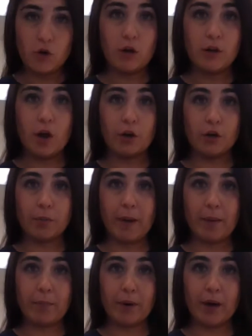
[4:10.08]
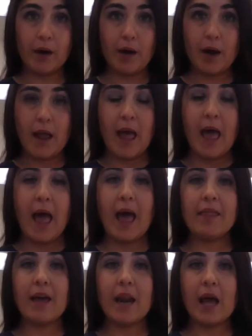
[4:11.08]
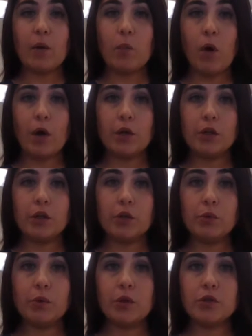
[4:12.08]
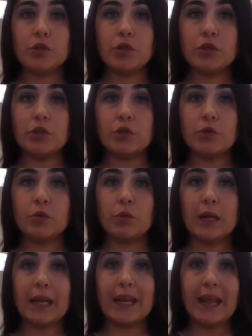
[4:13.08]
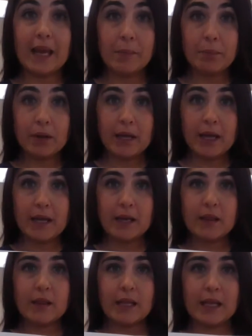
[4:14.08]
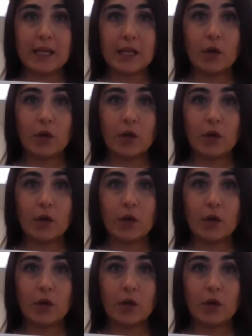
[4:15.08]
draw it on your paper, and then I want you to label it the